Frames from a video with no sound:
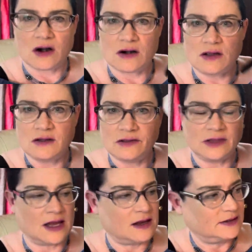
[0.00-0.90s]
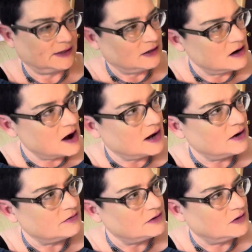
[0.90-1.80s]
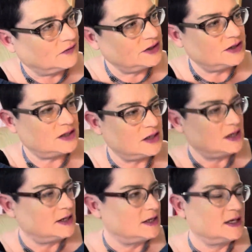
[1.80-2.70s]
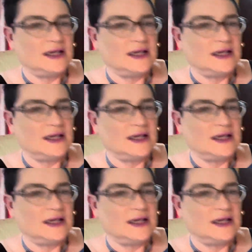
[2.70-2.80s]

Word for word: hard legs here, and I don't know if she